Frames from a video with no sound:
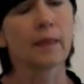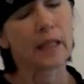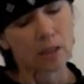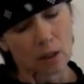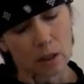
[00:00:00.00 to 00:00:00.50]

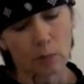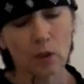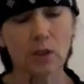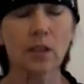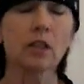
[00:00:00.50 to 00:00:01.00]
That's all I'm
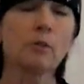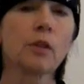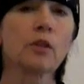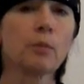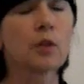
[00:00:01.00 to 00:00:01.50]
going to tell you
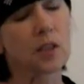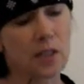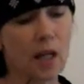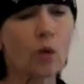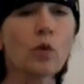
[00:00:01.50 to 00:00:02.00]
about the book,
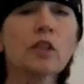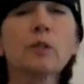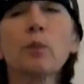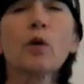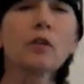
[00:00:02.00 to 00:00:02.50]
because I don't want to
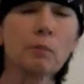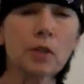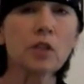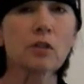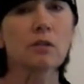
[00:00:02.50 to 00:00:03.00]
spoil the
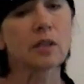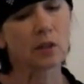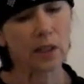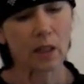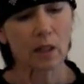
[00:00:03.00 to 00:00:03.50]
mystery,
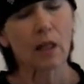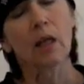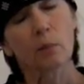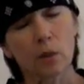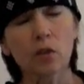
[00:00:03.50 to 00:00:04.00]
okay?
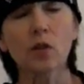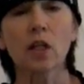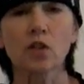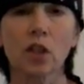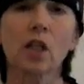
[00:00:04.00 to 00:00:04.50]
But you
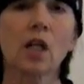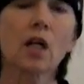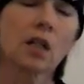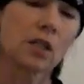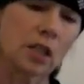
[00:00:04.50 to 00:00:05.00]
ought to check it
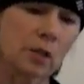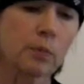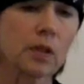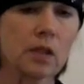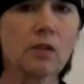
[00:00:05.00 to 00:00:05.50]
out, because it's
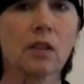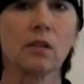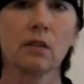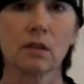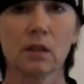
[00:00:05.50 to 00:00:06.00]
pretty
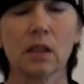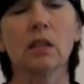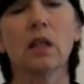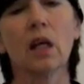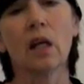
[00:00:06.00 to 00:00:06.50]
good.
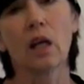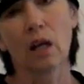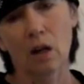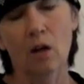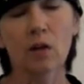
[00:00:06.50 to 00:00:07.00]

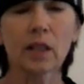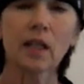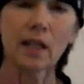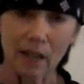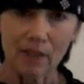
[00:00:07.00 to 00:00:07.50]

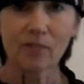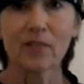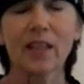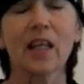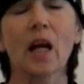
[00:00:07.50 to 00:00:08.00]
Okay,
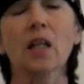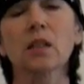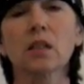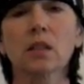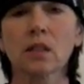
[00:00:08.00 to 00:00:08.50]

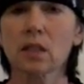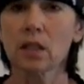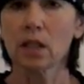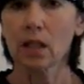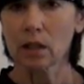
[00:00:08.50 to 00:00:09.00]
gracias
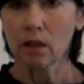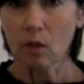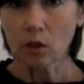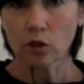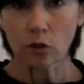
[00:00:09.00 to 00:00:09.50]
y hasta
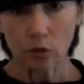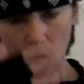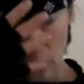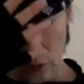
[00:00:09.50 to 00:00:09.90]
ocho.